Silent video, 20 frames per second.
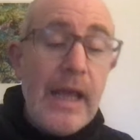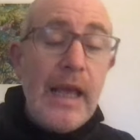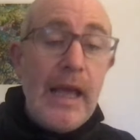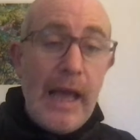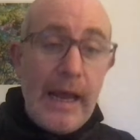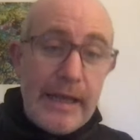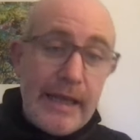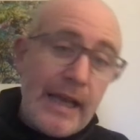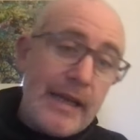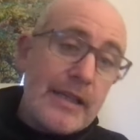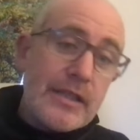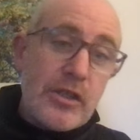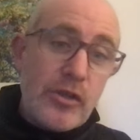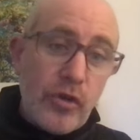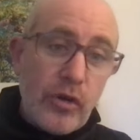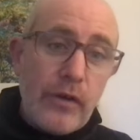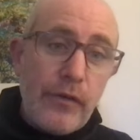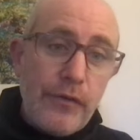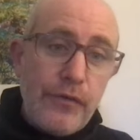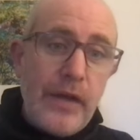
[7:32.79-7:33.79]
And again, that's
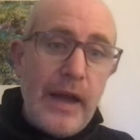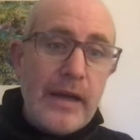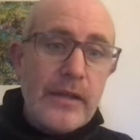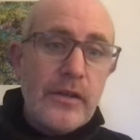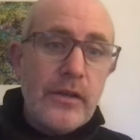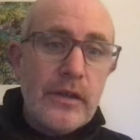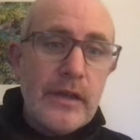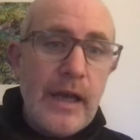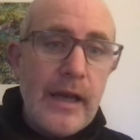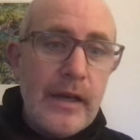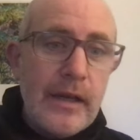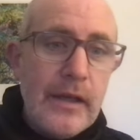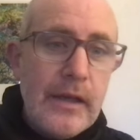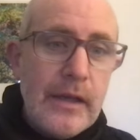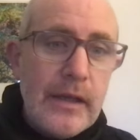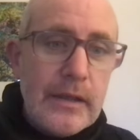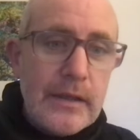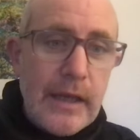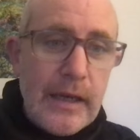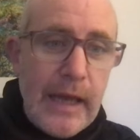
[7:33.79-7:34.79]
another factor that
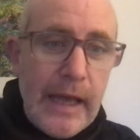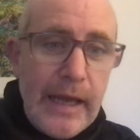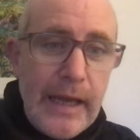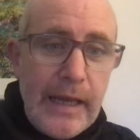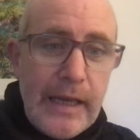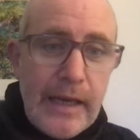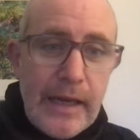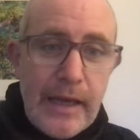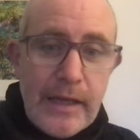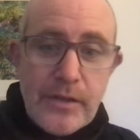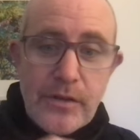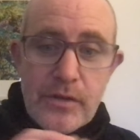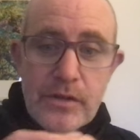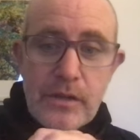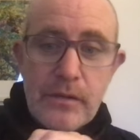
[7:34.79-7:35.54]
alienates us.